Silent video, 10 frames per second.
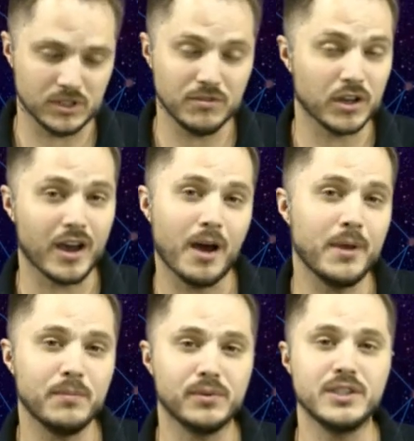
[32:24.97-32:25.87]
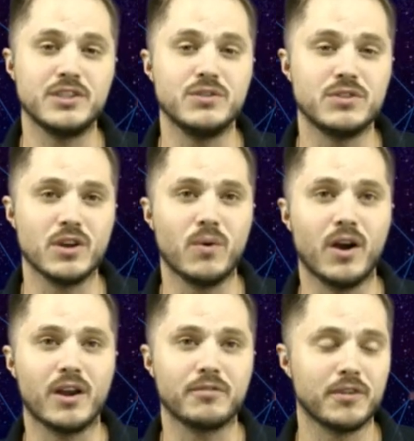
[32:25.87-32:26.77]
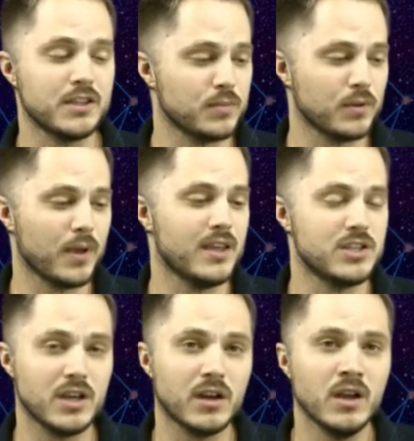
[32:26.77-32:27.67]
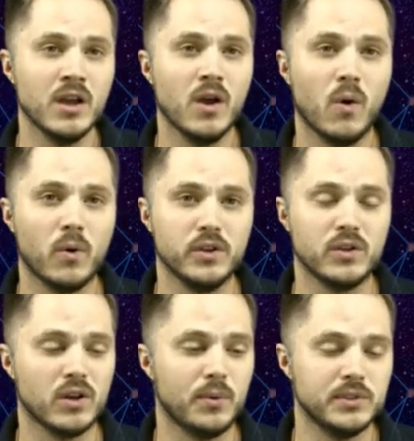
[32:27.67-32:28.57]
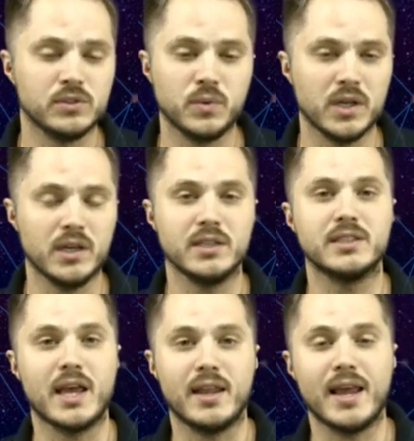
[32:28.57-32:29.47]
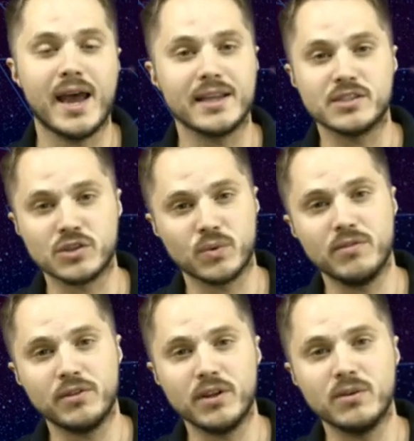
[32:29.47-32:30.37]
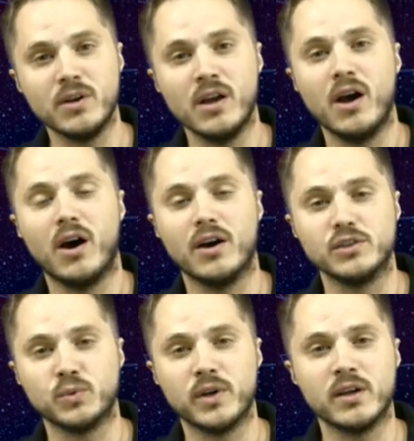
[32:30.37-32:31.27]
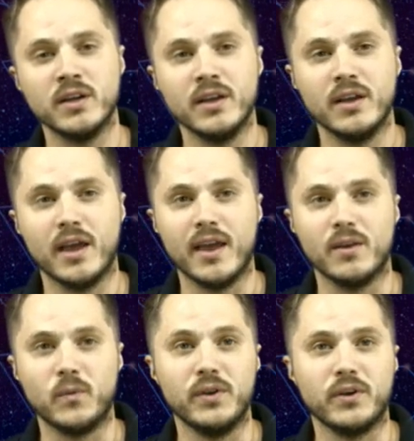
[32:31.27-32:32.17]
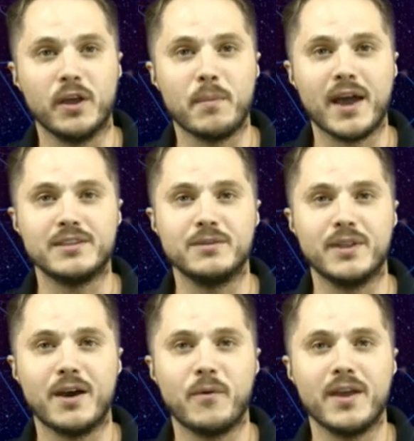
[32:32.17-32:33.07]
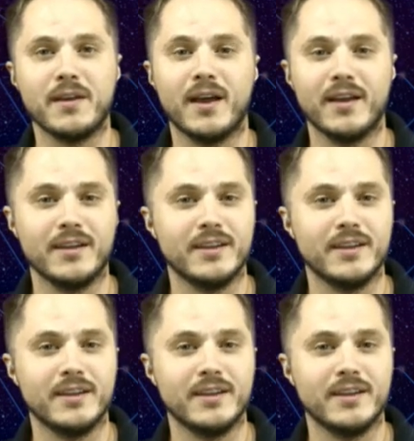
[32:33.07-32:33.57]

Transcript: leave a comment, please do so on our Facebook page here, or you can always tweet at us at @ScreenFlow on Twitter, and we'll get back to you that way.